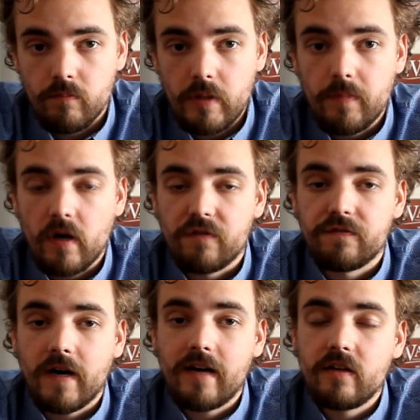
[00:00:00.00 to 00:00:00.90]
people are
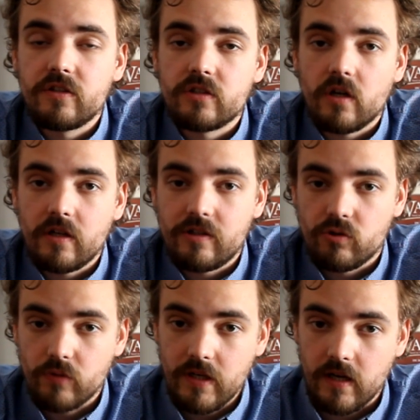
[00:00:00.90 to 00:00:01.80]
finally starting to
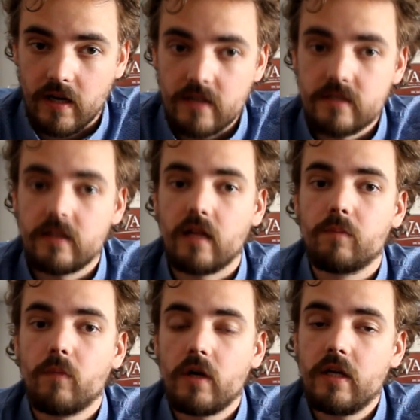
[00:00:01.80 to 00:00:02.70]
realize that
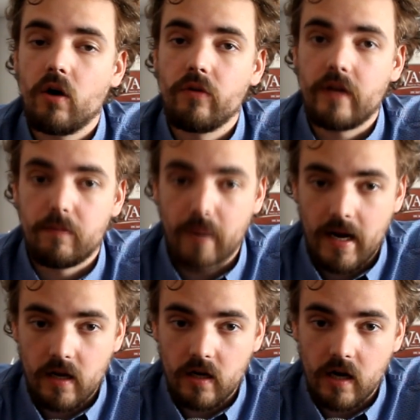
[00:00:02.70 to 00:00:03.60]
money on their
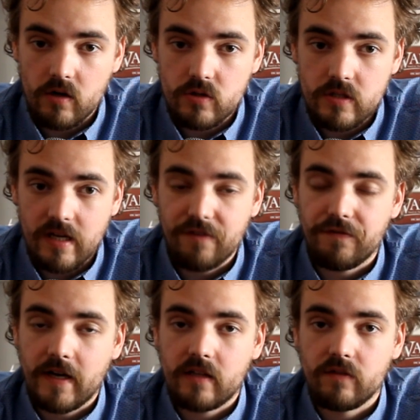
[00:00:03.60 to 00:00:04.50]
bank accounts
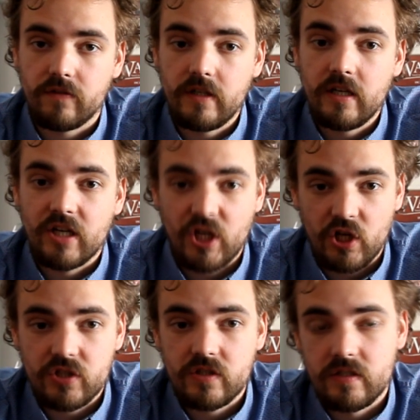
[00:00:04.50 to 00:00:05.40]
effectively
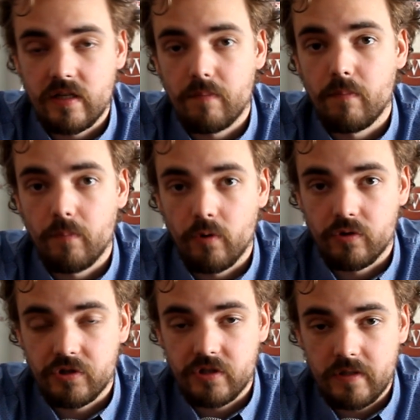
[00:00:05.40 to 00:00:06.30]
costs them
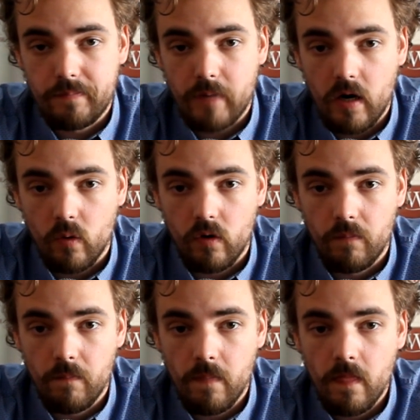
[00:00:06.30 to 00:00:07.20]
purchasing power.
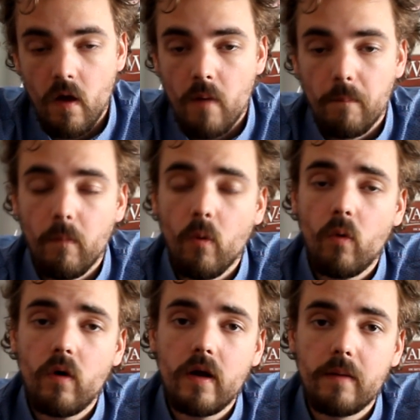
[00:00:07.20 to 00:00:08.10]

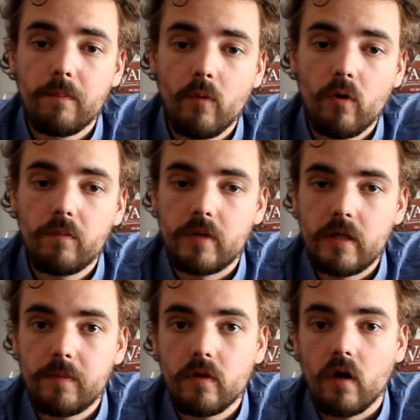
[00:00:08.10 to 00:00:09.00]
More and more
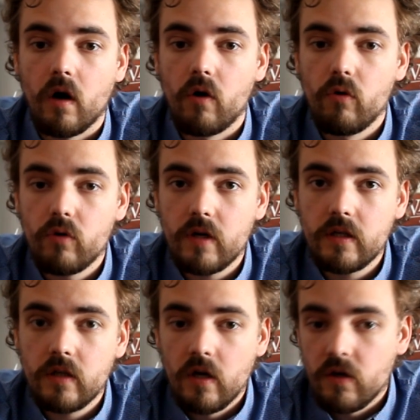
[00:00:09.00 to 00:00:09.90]
people are
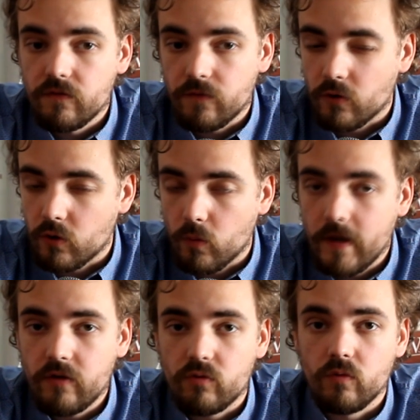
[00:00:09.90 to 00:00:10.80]
looking for a way
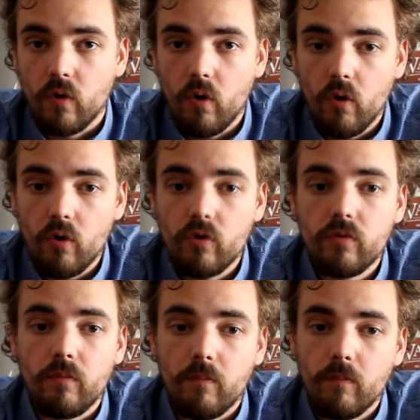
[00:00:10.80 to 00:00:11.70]
to
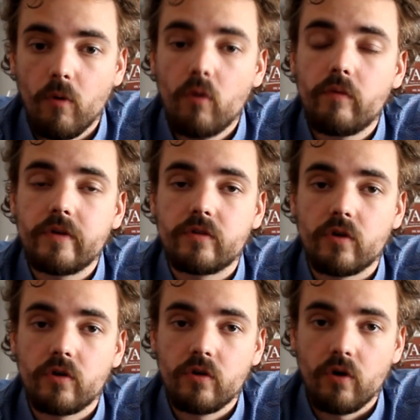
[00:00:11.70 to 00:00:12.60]
earn more
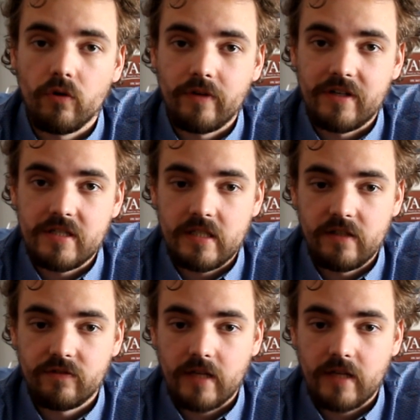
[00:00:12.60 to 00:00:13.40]
return on their saved